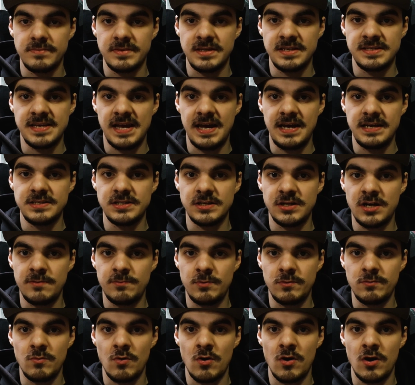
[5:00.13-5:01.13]
This adds a
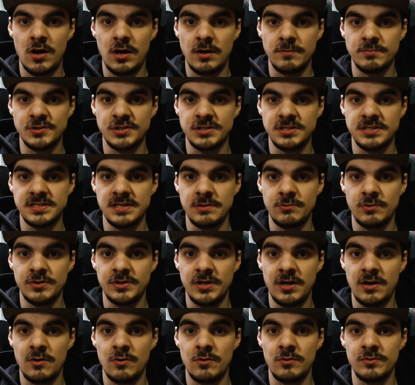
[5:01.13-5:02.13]
couple more options that will
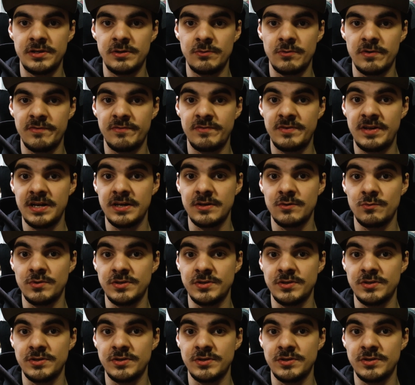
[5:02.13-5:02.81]
not only reflect